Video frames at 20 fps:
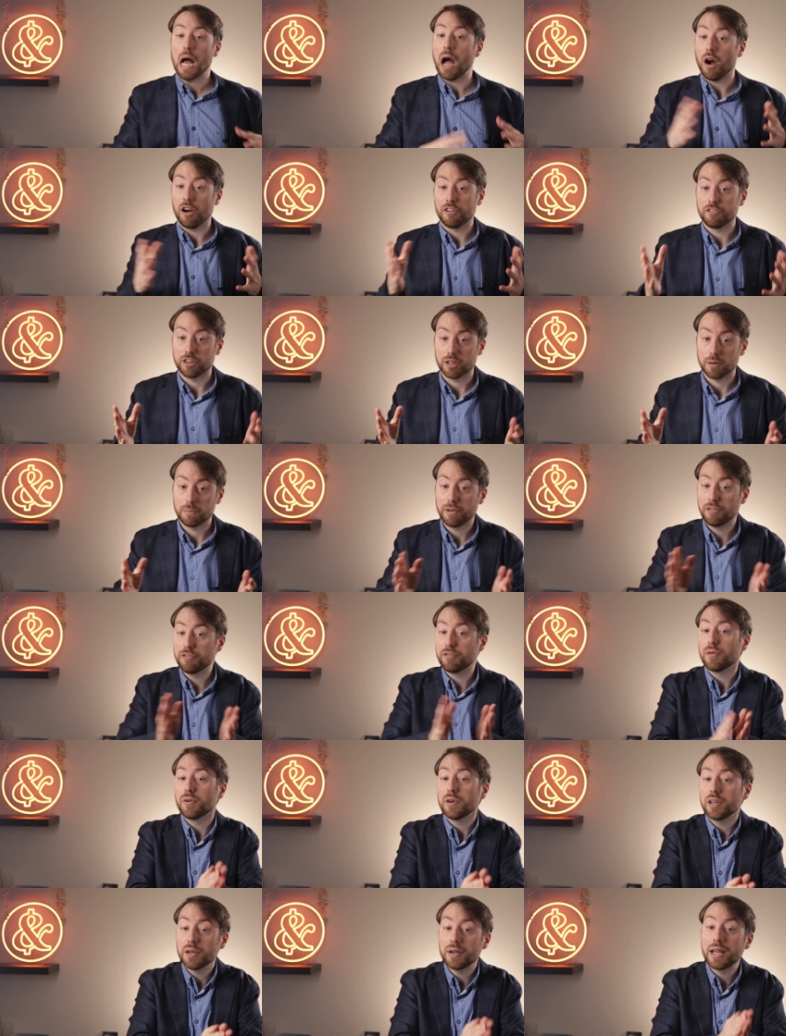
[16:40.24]
However,
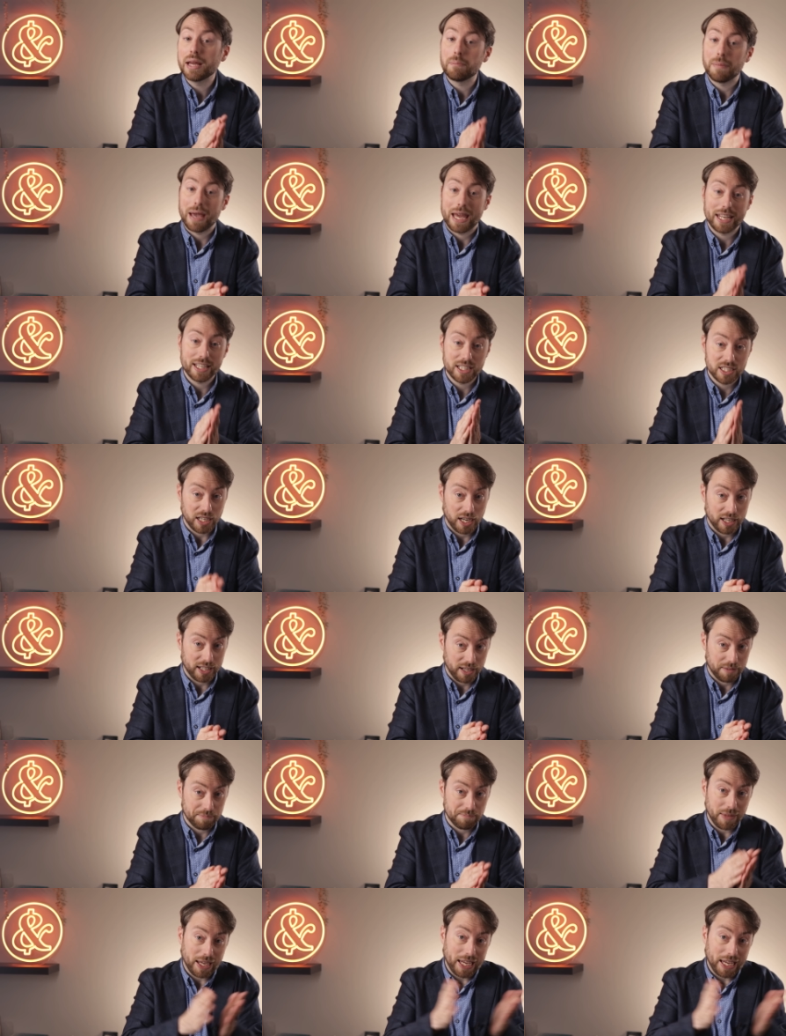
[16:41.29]
before you get mad at China,